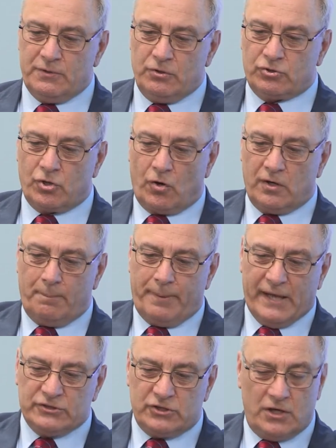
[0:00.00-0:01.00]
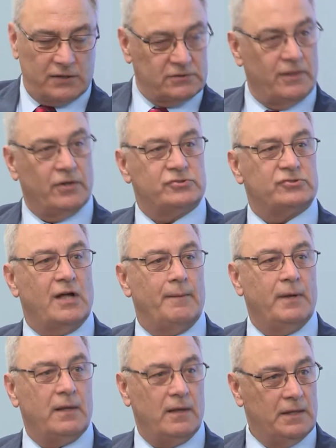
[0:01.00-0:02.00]
when you turn a patient onto their
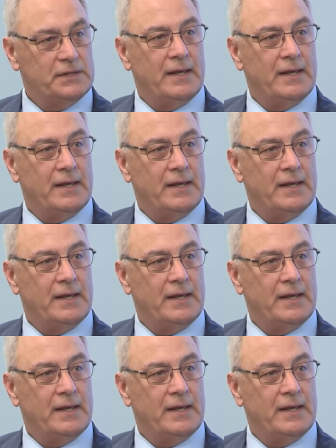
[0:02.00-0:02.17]
stomach.